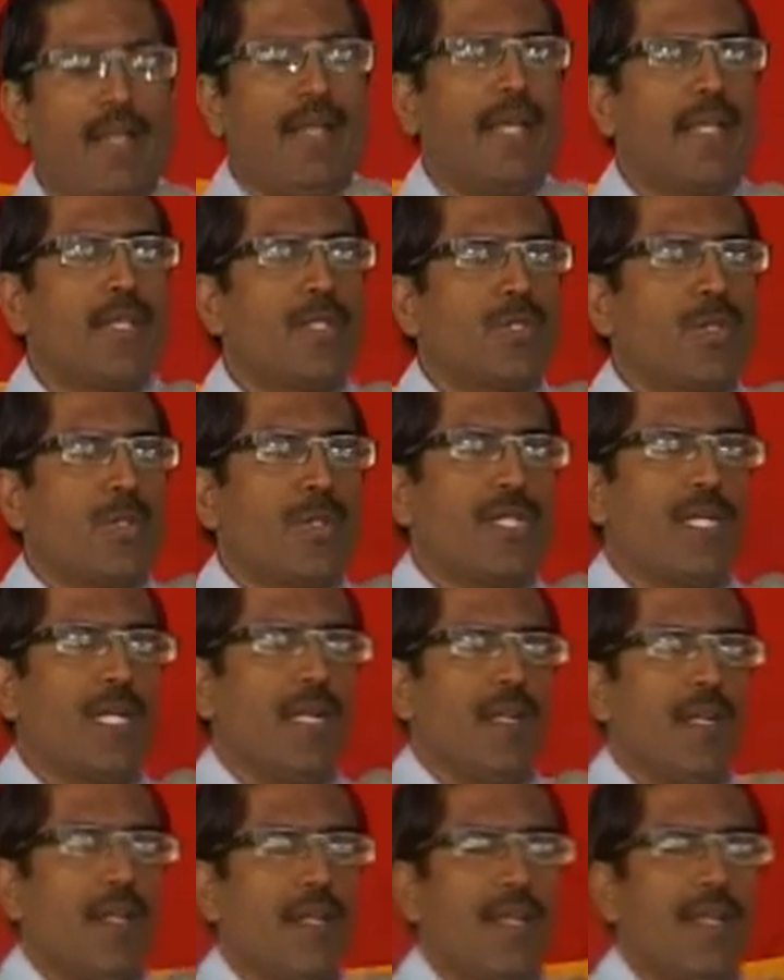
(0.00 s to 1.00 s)
in social
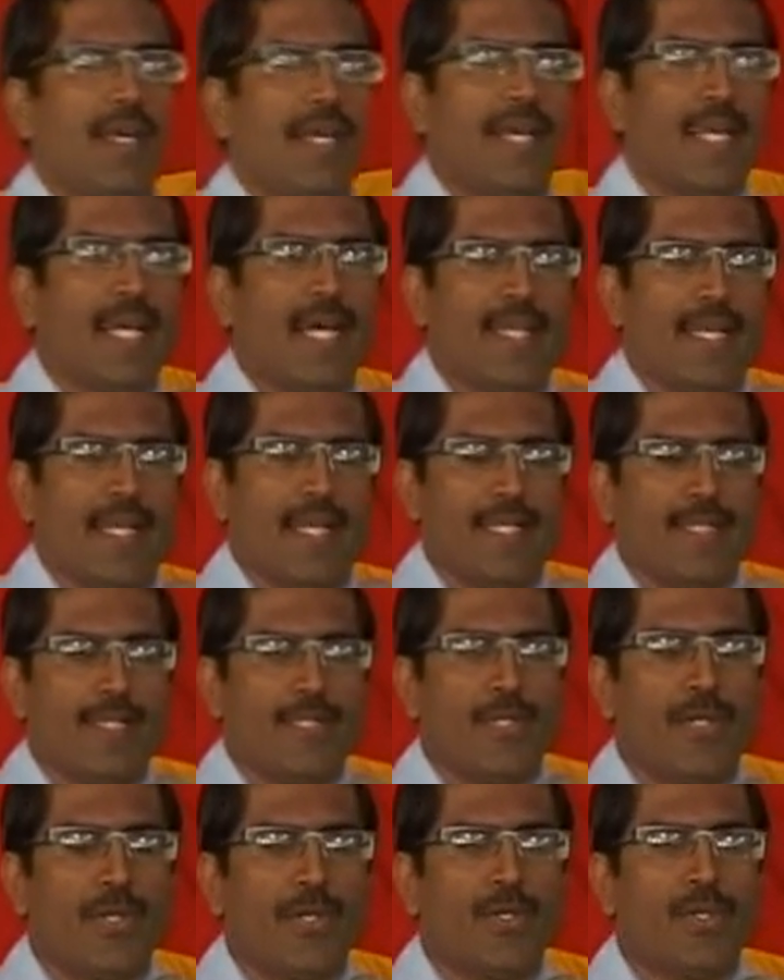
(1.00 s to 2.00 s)
gatherings.
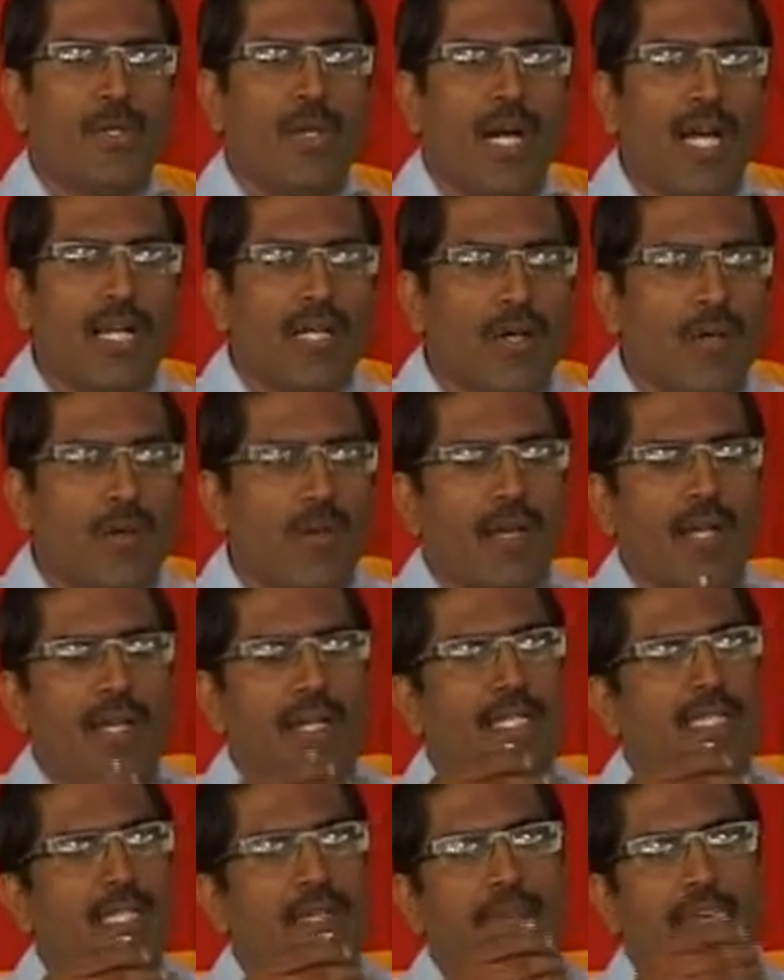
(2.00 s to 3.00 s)
So alcohol
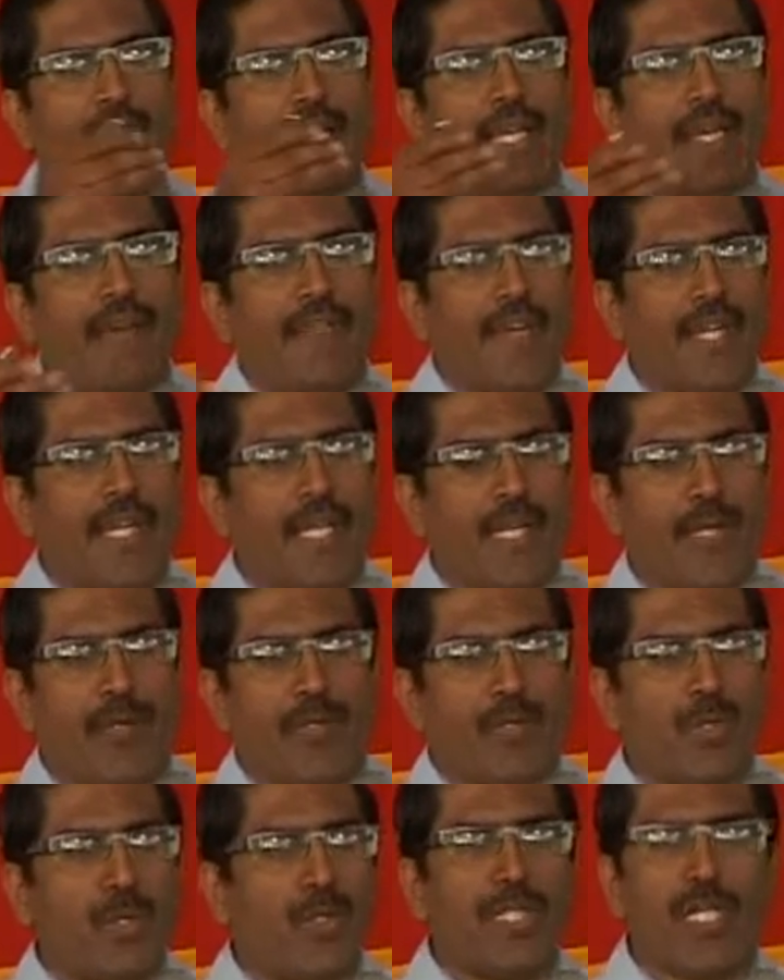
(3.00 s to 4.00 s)
is a very effective
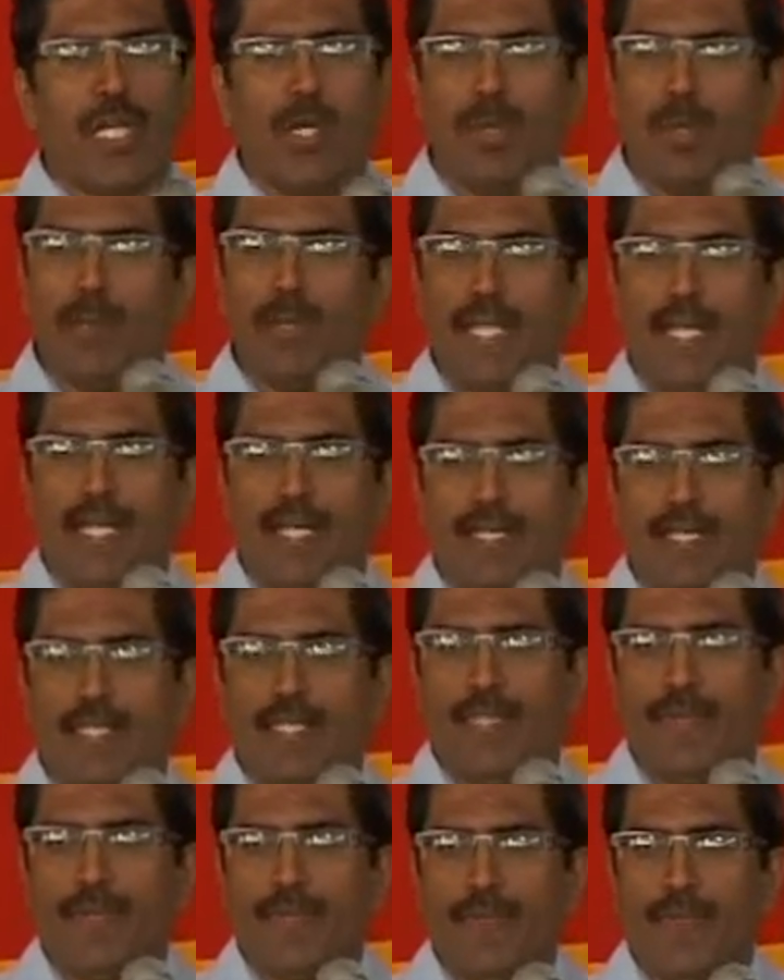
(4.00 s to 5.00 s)
social lubricant.
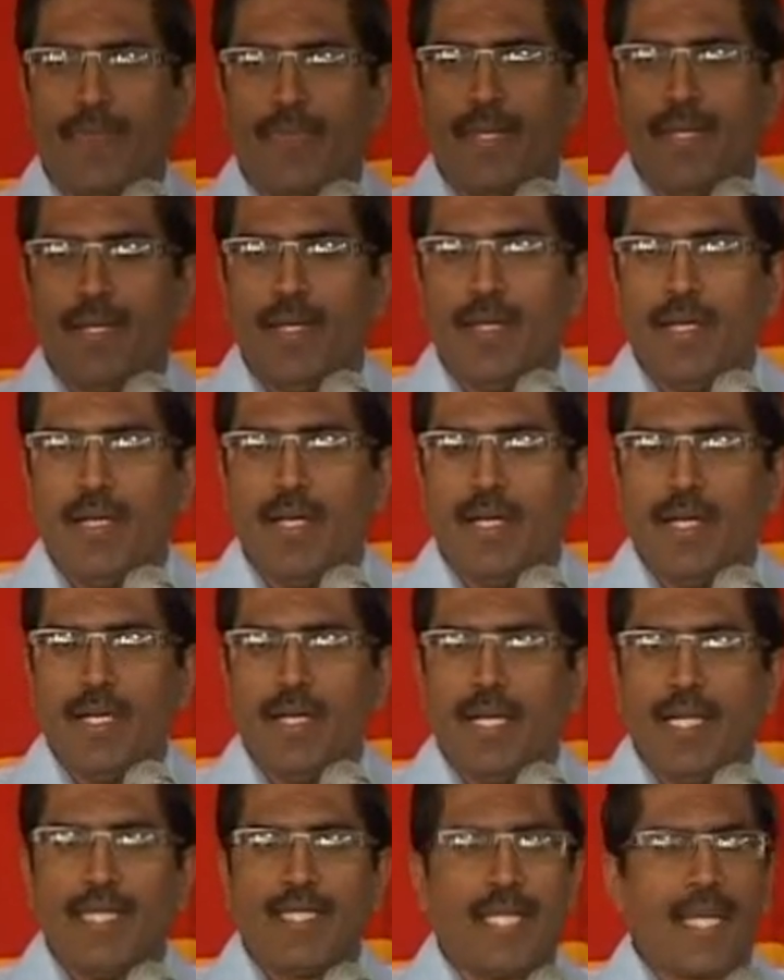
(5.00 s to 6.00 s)

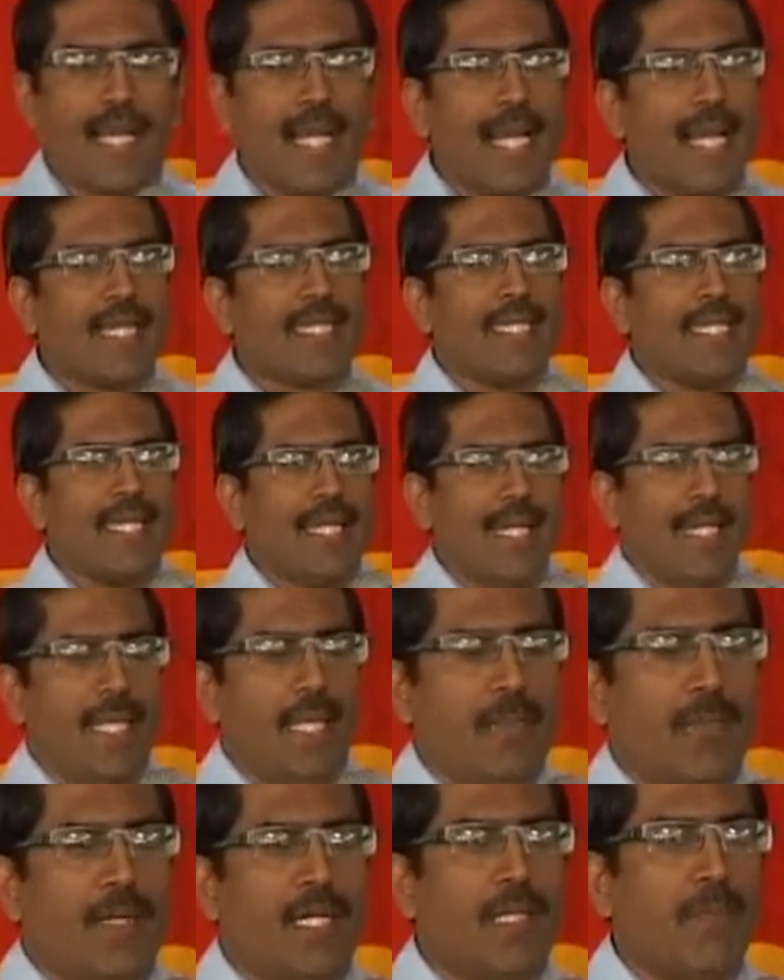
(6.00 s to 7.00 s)
It's a relaxing agent,
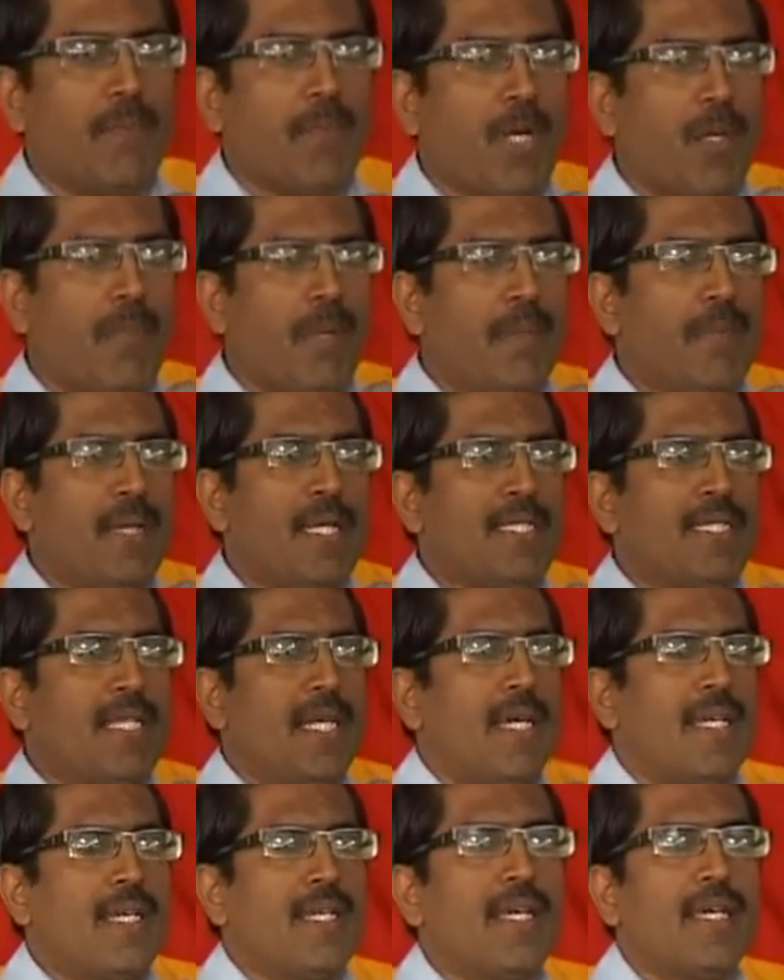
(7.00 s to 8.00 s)
but the problem is
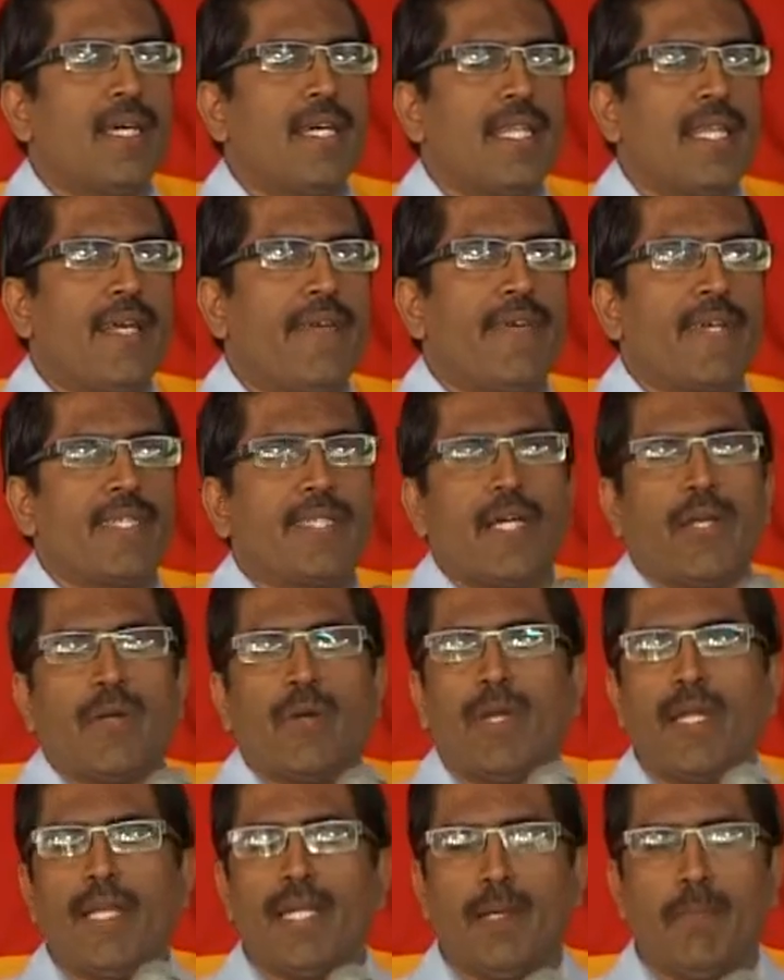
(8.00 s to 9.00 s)
that the effects are
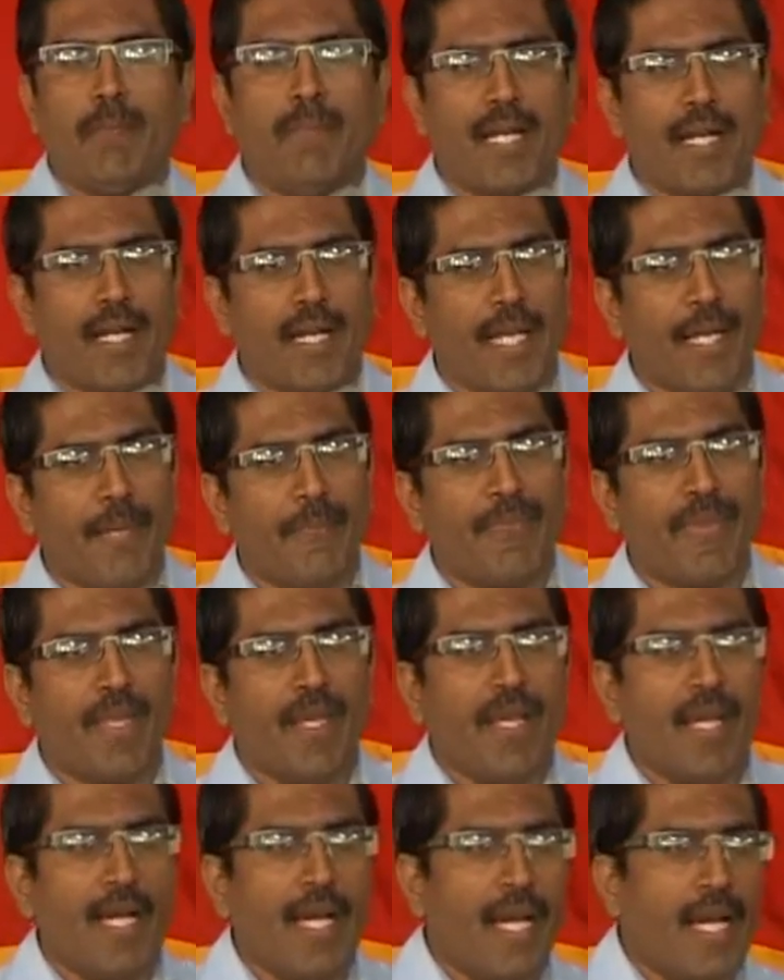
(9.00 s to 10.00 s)
only temporary
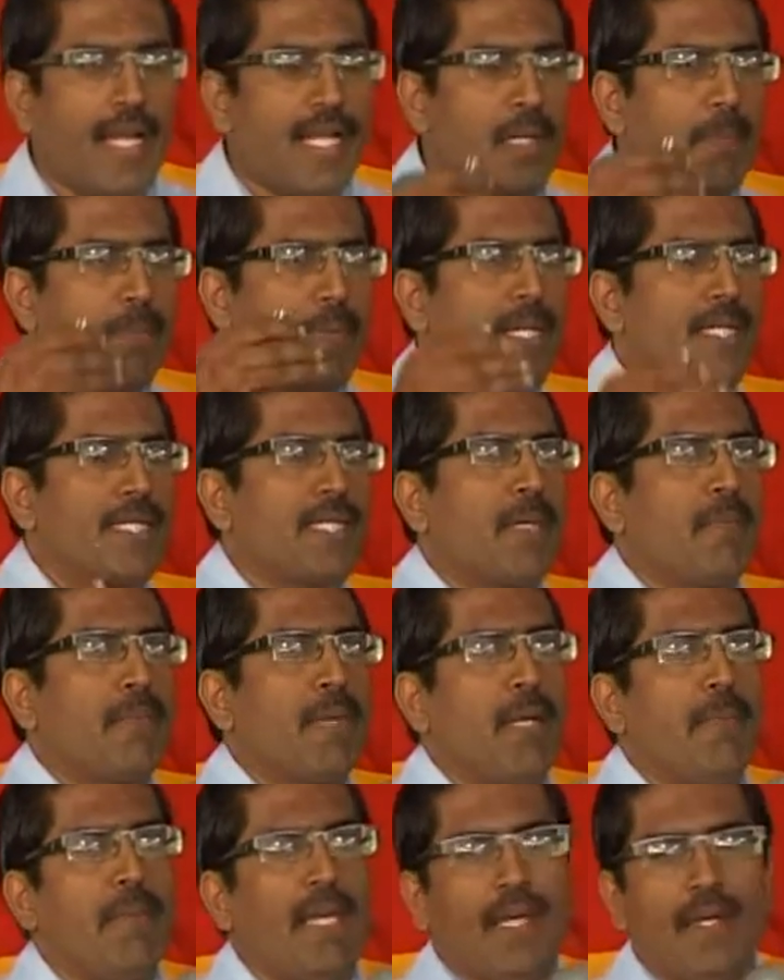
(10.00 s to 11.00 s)
and the person
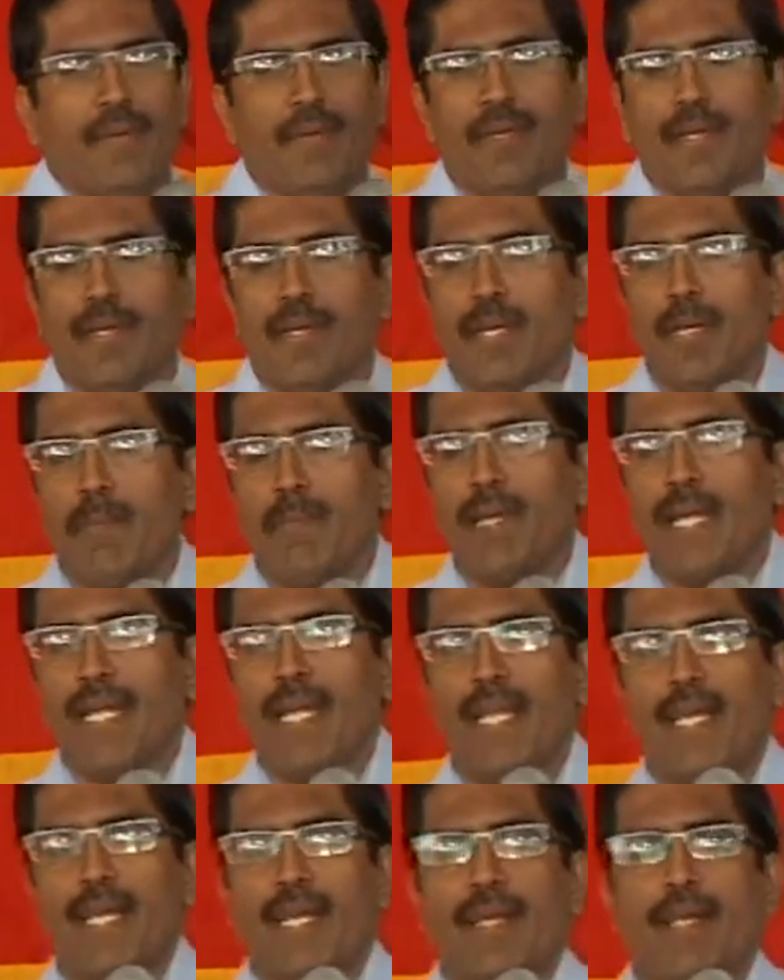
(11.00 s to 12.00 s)
may be
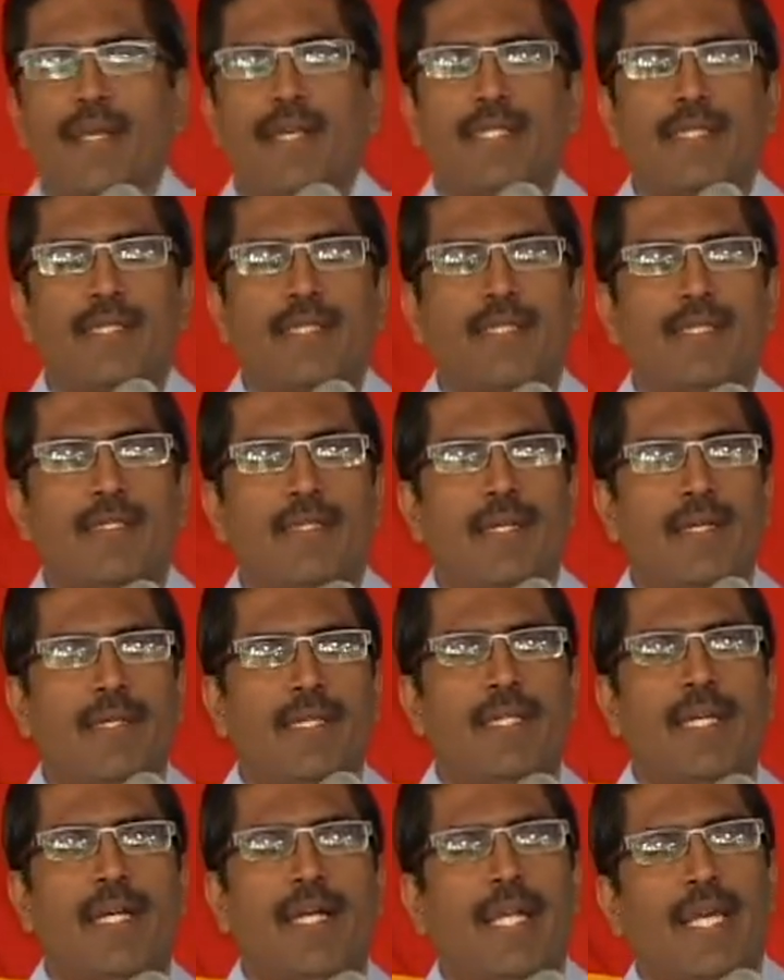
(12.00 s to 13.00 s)
beginning his
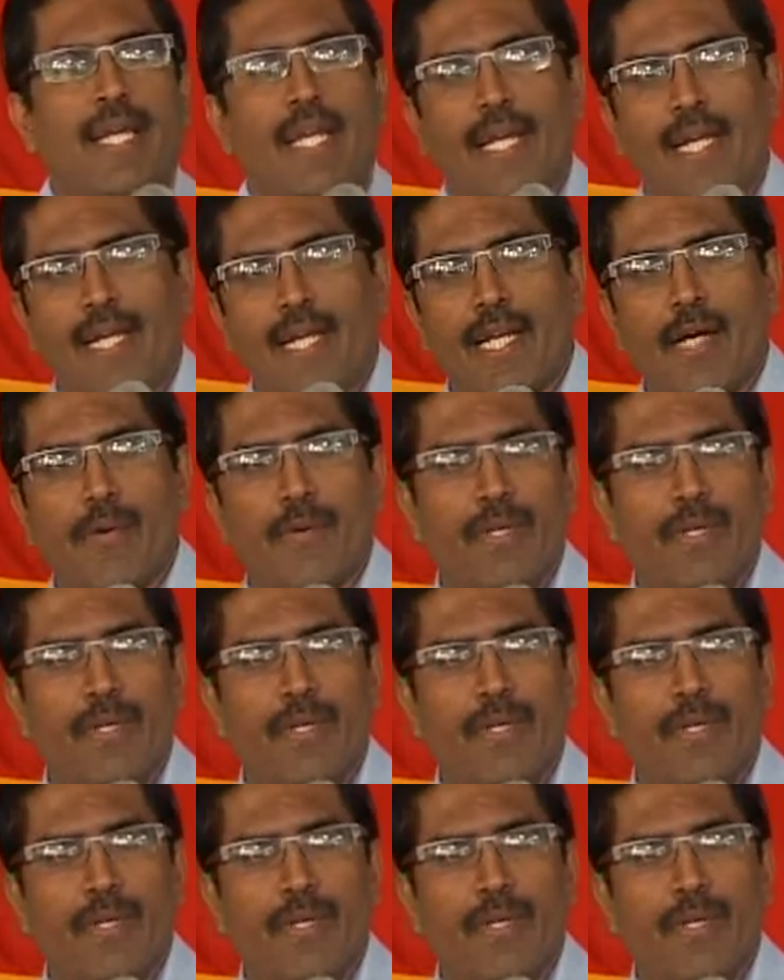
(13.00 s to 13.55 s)
journey down